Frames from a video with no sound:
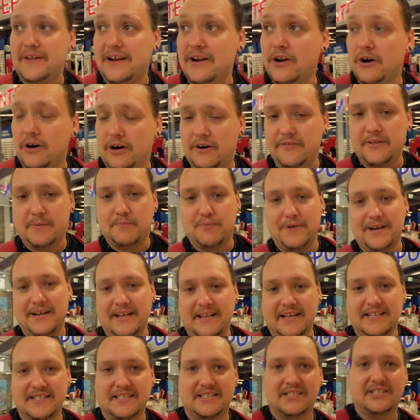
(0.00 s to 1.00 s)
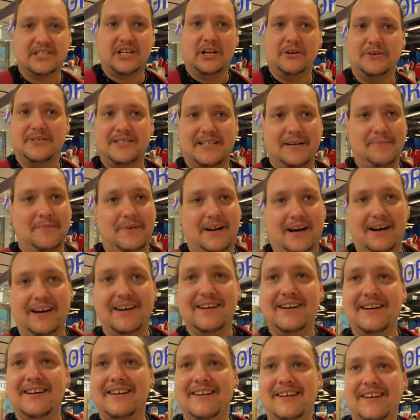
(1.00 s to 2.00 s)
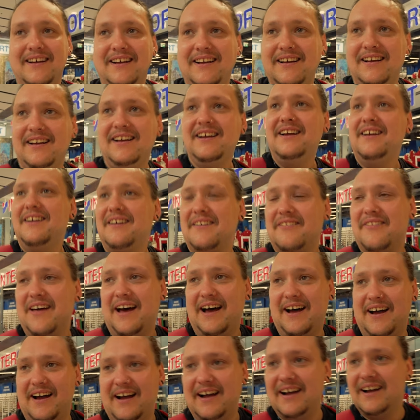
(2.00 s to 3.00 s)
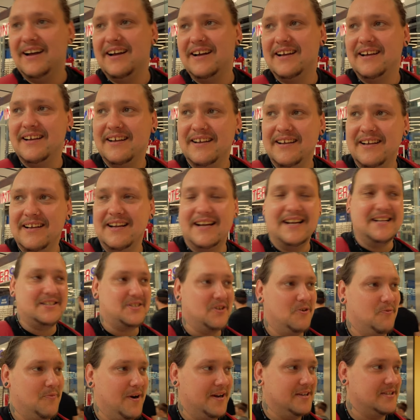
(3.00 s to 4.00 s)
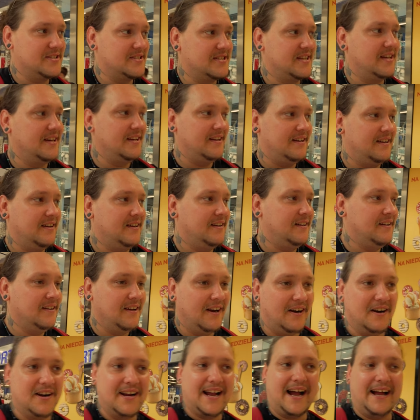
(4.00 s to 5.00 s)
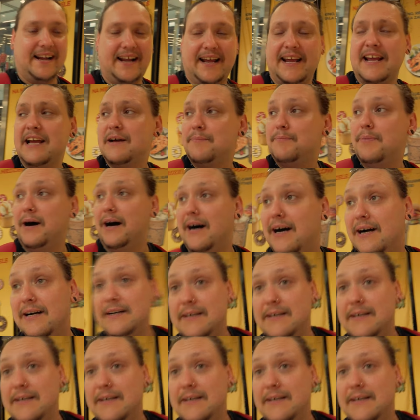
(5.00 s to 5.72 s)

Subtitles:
they're not, the branding is so similar that it's almost uncanny. But